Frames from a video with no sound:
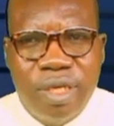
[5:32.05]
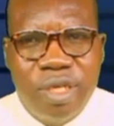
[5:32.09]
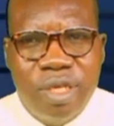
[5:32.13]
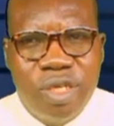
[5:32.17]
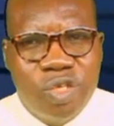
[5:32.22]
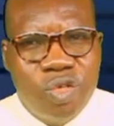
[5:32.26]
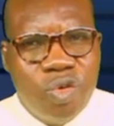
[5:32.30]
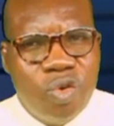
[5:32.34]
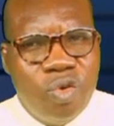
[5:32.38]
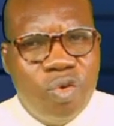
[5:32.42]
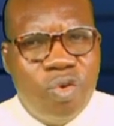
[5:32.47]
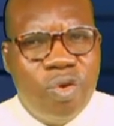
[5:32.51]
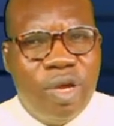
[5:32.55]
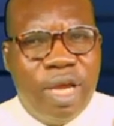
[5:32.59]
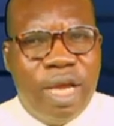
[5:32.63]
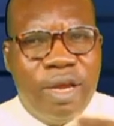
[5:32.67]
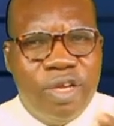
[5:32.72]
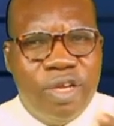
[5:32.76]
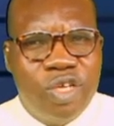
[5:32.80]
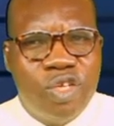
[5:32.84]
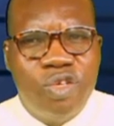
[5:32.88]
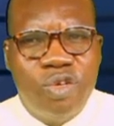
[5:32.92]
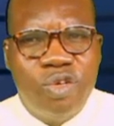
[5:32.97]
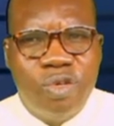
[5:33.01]
So
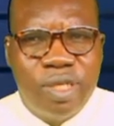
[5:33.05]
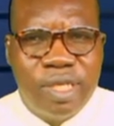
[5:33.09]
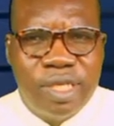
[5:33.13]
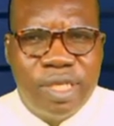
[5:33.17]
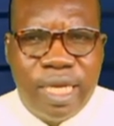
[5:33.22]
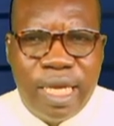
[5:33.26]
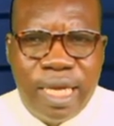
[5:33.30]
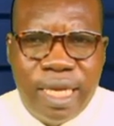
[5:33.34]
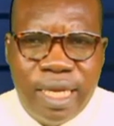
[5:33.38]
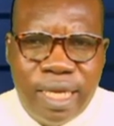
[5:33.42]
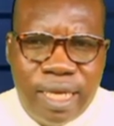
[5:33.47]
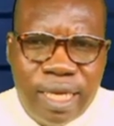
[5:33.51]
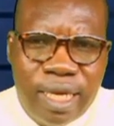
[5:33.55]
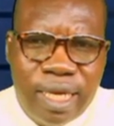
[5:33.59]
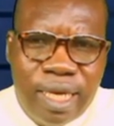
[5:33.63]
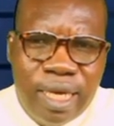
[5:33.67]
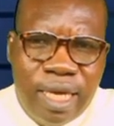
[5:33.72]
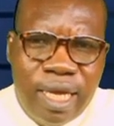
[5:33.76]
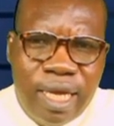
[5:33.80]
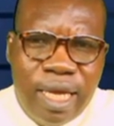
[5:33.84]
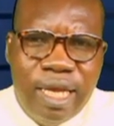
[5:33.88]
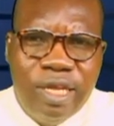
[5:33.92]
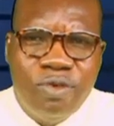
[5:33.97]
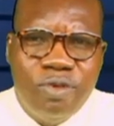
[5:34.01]
Aristotle said
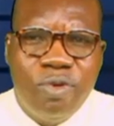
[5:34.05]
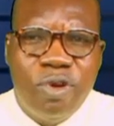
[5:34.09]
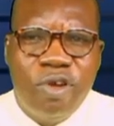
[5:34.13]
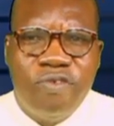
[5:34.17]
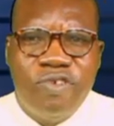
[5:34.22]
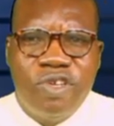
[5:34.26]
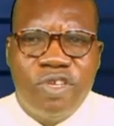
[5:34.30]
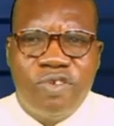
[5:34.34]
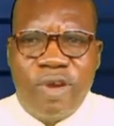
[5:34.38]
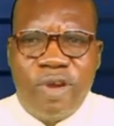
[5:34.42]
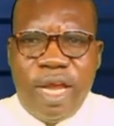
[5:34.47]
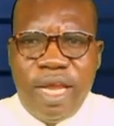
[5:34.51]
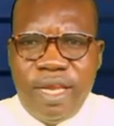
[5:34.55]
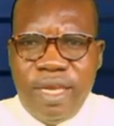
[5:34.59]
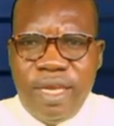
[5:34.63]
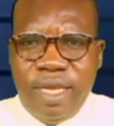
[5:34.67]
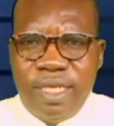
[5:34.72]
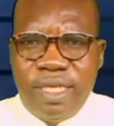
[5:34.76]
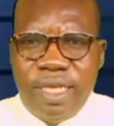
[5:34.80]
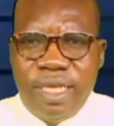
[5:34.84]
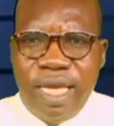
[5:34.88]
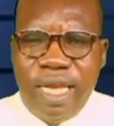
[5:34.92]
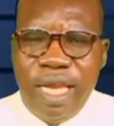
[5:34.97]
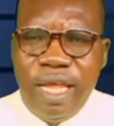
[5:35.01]
in one of his writings,
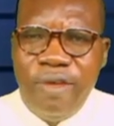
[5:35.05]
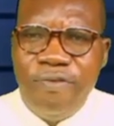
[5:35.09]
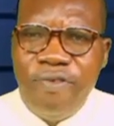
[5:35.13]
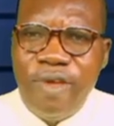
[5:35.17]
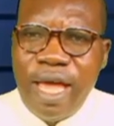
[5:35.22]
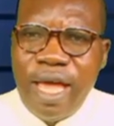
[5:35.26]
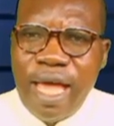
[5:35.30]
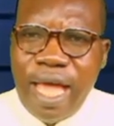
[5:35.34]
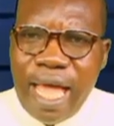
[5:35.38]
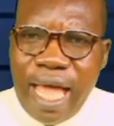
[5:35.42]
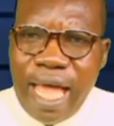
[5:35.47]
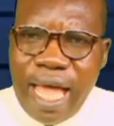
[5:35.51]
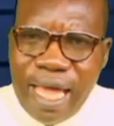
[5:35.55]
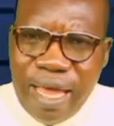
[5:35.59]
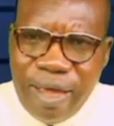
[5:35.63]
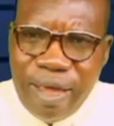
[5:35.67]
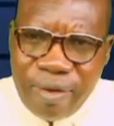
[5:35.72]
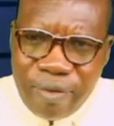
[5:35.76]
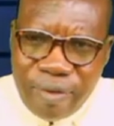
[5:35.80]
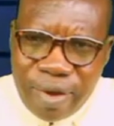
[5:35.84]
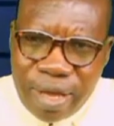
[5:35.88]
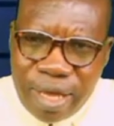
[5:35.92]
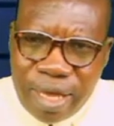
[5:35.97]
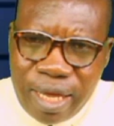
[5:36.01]
he said, if you are
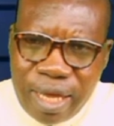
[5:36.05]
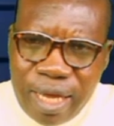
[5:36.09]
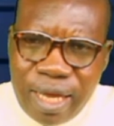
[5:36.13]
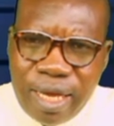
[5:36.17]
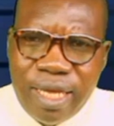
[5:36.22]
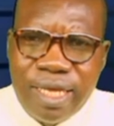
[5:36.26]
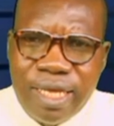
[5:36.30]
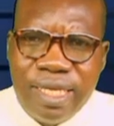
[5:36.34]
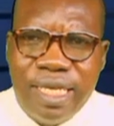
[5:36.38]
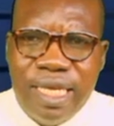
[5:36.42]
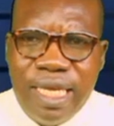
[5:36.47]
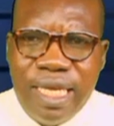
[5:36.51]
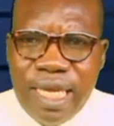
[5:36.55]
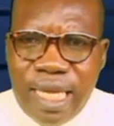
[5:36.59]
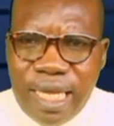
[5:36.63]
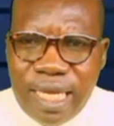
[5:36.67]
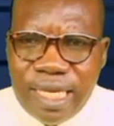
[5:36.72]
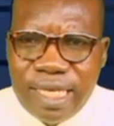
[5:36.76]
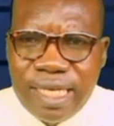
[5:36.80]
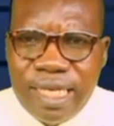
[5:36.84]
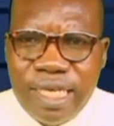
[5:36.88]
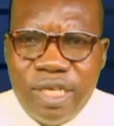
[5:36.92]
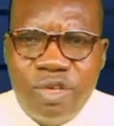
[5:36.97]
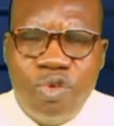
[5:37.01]
angry, it is
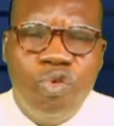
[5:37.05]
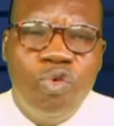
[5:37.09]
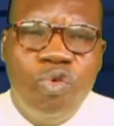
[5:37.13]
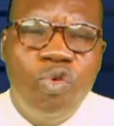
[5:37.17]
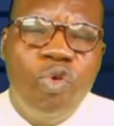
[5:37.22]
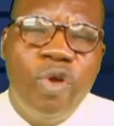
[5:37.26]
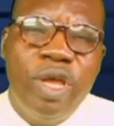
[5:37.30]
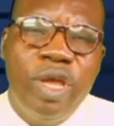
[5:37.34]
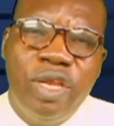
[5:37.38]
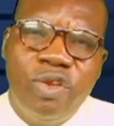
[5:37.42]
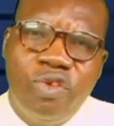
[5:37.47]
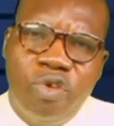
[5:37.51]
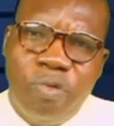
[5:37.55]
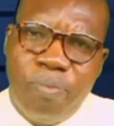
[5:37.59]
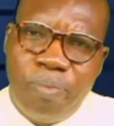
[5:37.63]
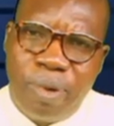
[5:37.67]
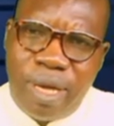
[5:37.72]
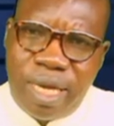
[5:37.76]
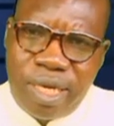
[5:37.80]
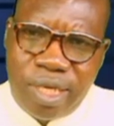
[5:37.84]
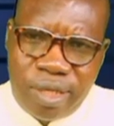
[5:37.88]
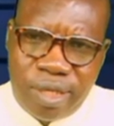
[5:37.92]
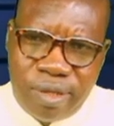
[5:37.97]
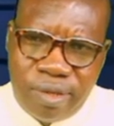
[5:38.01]
easy to go into
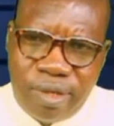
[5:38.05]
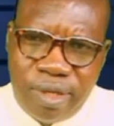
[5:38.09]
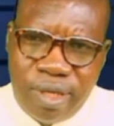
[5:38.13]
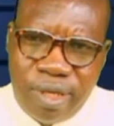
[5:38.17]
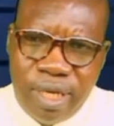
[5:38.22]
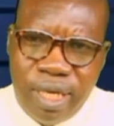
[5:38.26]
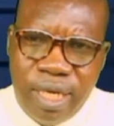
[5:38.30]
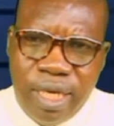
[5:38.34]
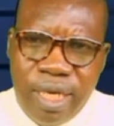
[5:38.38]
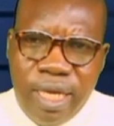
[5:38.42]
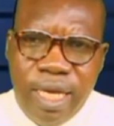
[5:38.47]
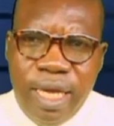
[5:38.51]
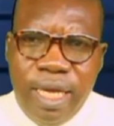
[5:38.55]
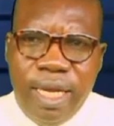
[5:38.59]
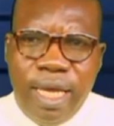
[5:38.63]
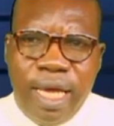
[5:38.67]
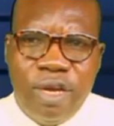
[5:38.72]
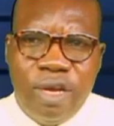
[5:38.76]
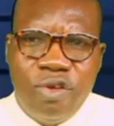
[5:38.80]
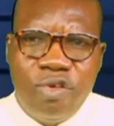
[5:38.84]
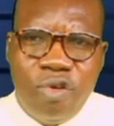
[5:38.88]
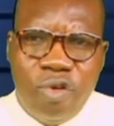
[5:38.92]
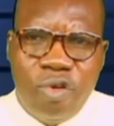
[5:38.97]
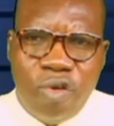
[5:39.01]
passion,
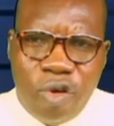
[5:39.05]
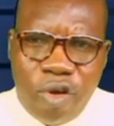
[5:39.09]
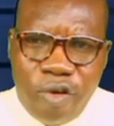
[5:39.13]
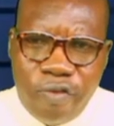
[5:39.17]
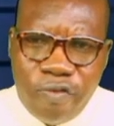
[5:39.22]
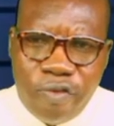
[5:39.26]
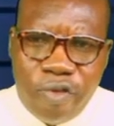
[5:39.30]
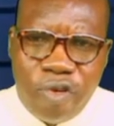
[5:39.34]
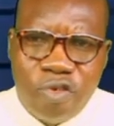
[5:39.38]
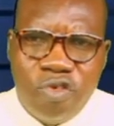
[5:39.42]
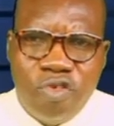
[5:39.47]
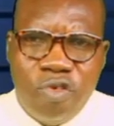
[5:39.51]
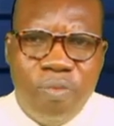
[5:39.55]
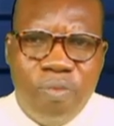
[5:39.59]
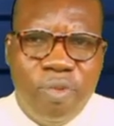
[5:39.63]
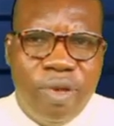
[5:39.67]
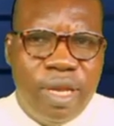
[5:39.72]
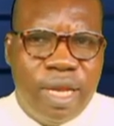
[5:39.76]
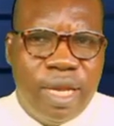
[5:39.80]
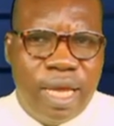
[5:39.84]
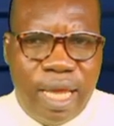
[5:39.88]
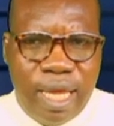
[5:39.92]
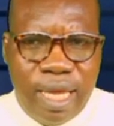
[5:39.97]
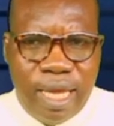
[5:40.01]
either to love or to
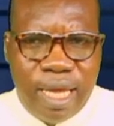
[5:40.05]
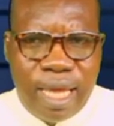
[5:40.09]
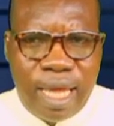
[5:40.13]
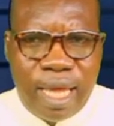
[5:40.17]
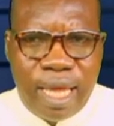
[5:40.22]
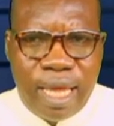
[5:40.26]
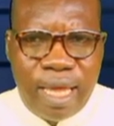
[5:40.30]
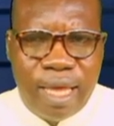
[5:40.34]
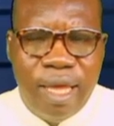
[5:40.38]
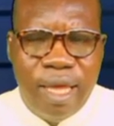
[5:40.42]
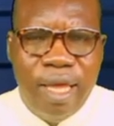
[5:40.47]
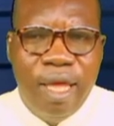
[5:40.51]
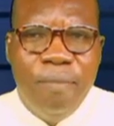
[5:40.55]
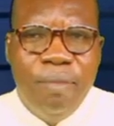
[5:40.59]
be in anger.